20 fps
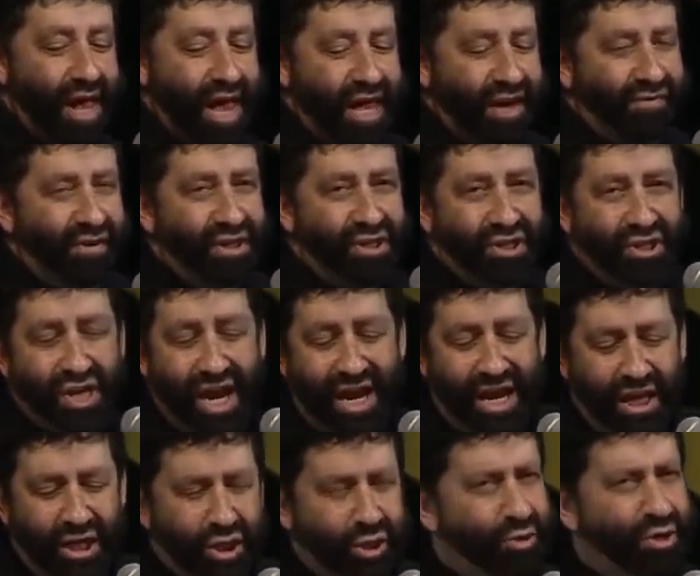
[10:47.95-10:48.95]
And if it's
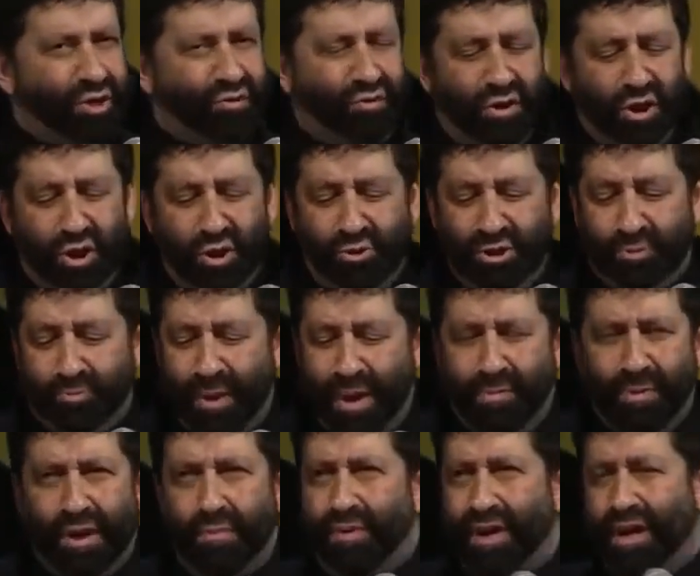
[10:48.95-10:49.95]
dangerous for the Jewish
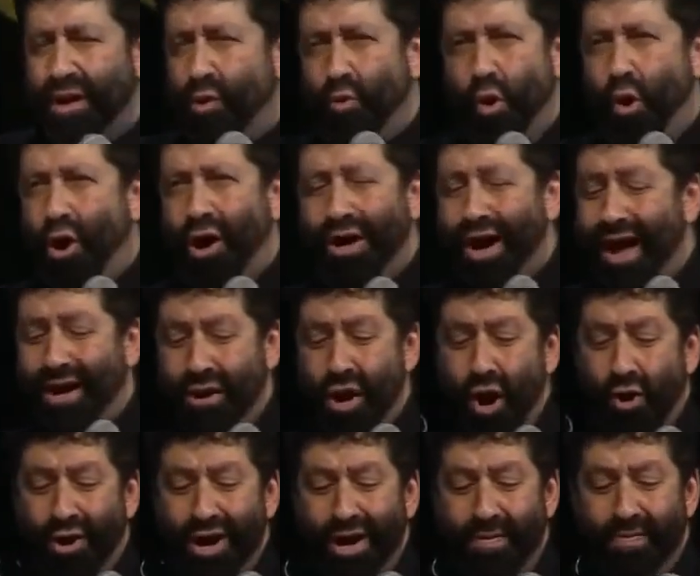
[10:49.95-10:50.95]
people to be in a war and not
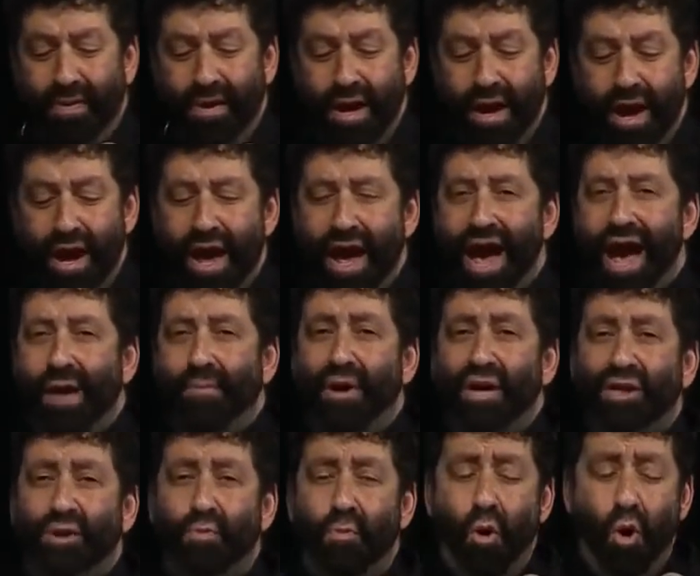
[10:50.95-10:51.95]
know it, how
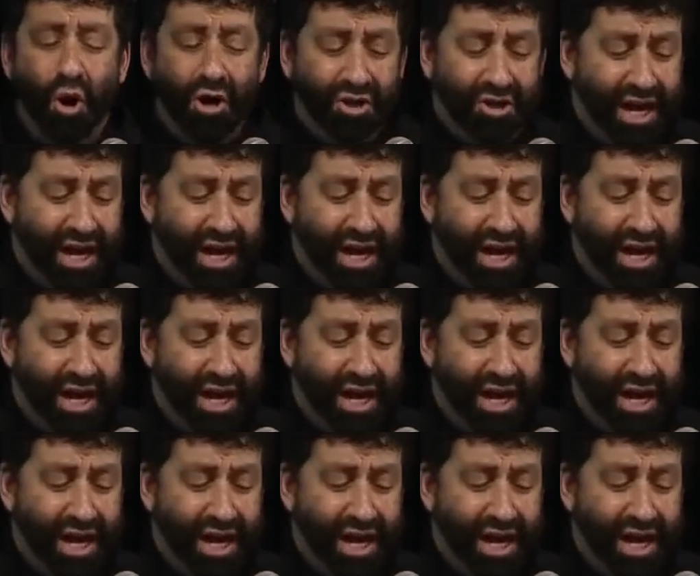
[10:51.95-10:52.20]
much more